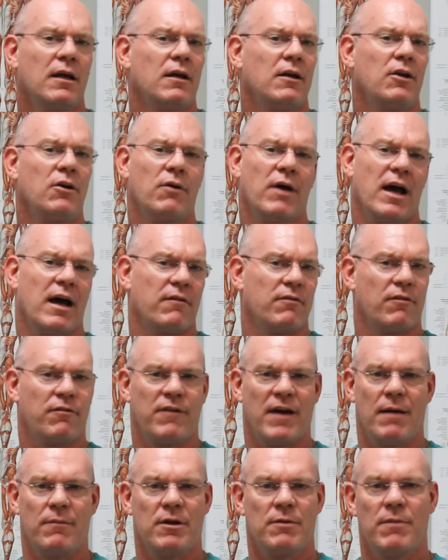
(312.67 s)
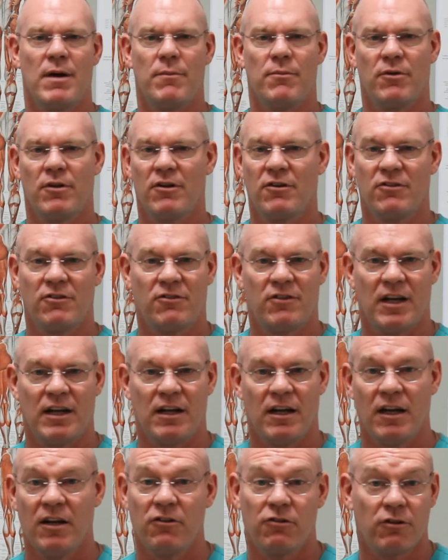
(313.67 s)
you have a family member that
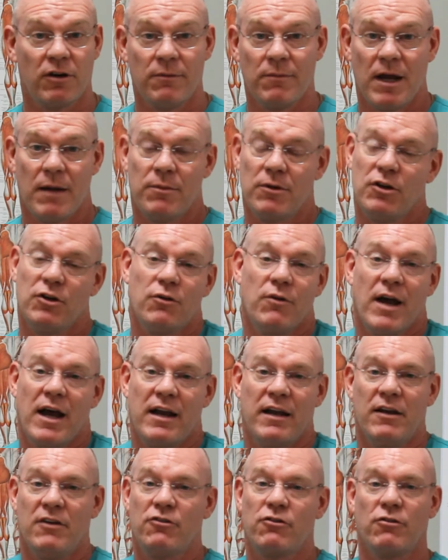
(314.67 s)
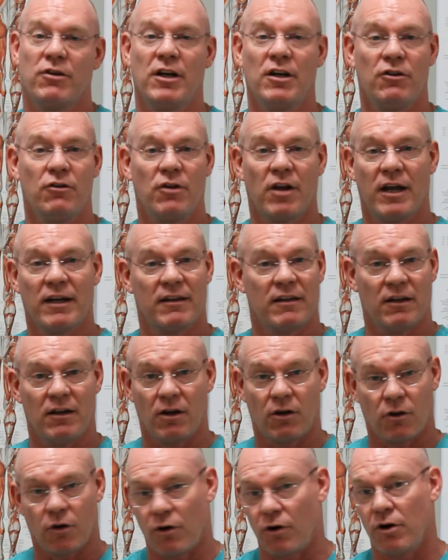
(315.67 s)
sustained an injury, maybe you had an injury and you'd like to
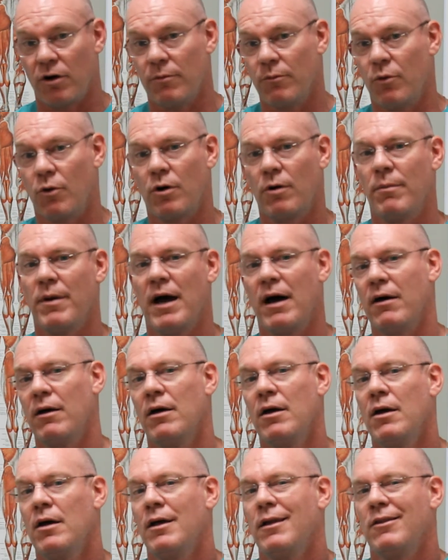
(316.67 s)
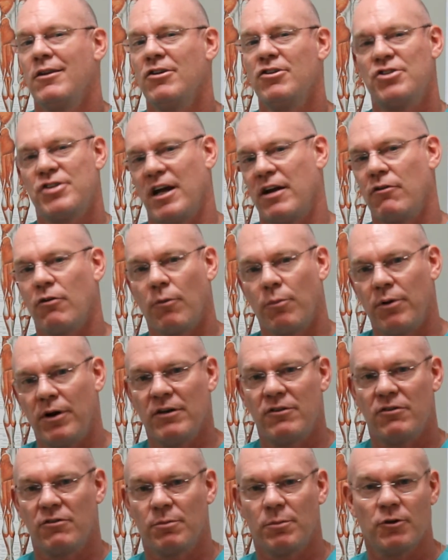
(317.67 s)
learn more about the general
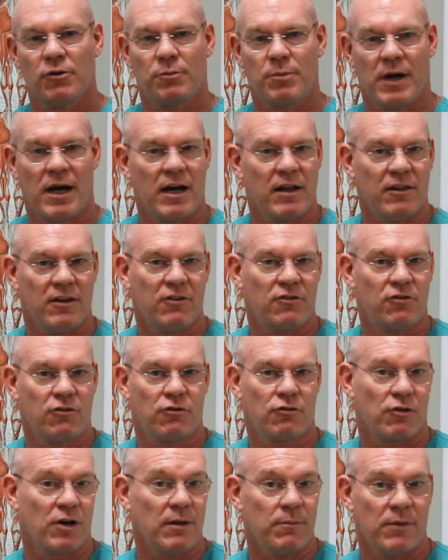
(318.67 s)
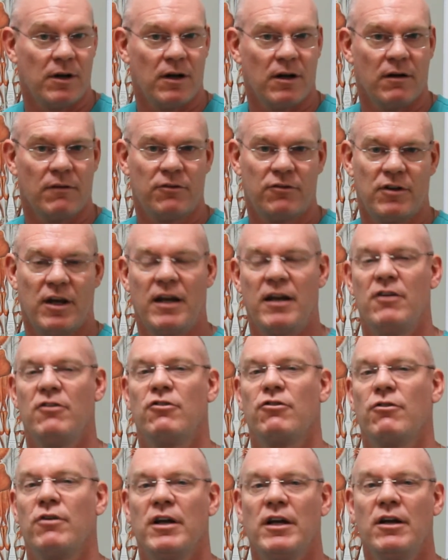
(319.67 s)
principles behind this treatment of said
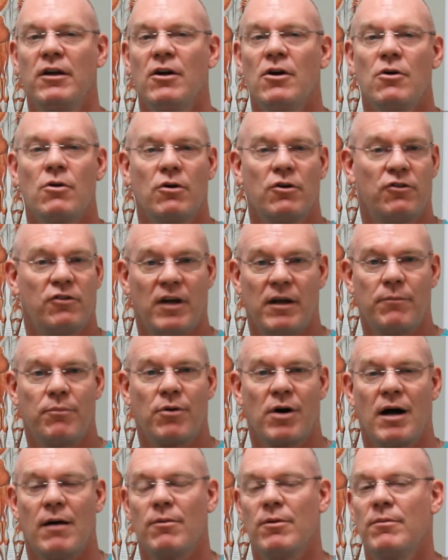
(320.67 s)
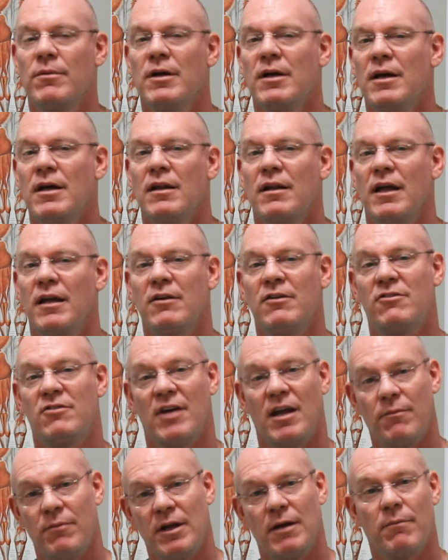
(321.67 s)
injury or said problem, then
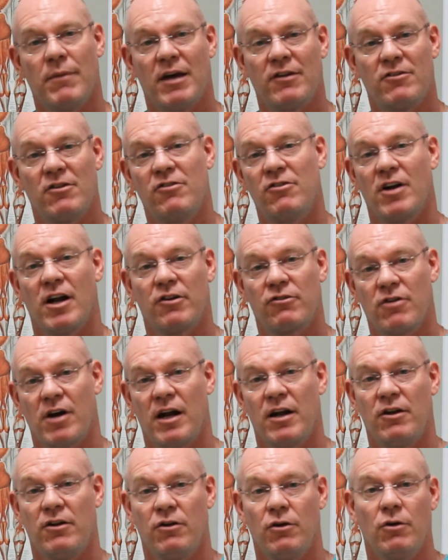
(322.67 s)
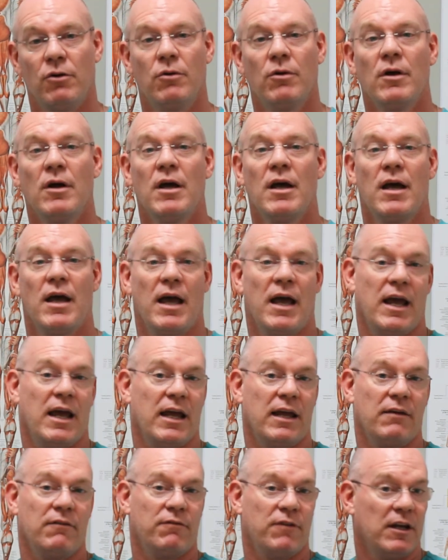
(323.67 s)
send me a message and I'll try to do
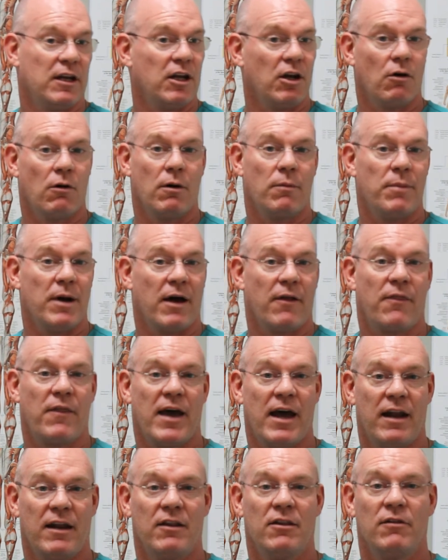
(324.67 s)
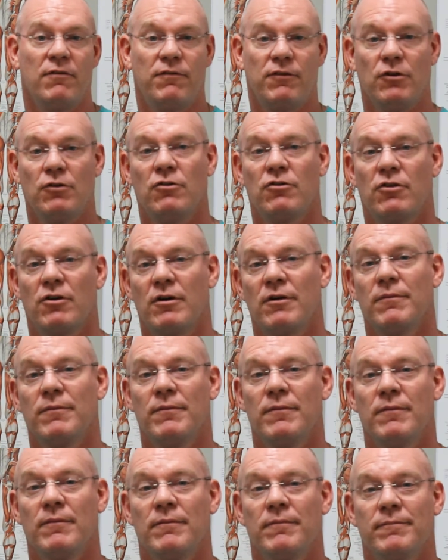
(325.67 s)
a video about that in the future.
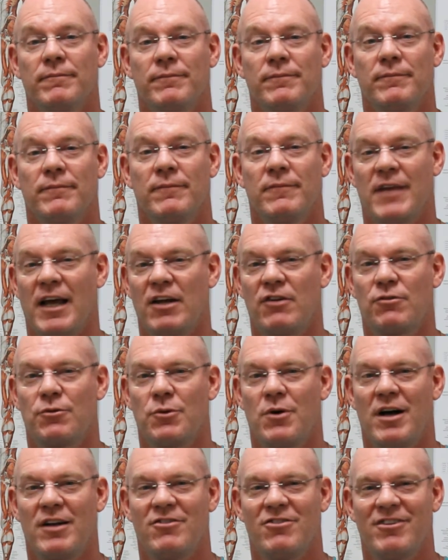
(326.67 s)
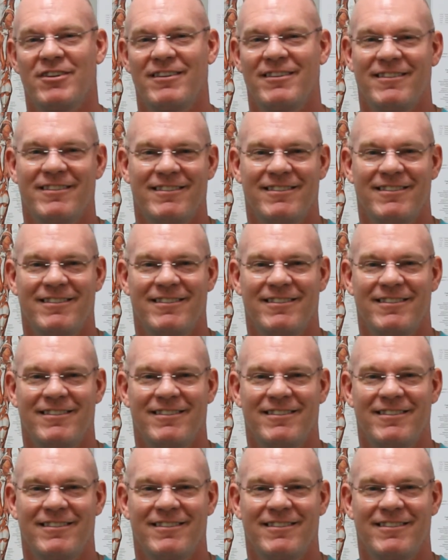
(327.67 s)
Thanks for watching.